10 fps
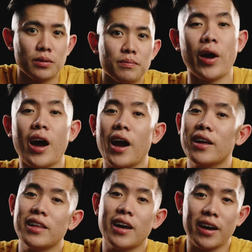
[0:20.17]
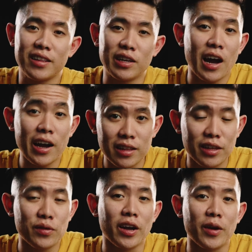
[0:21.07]
Now, I
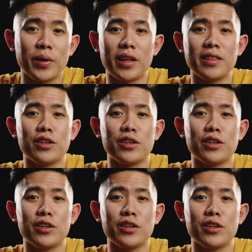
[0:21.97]
highly recommend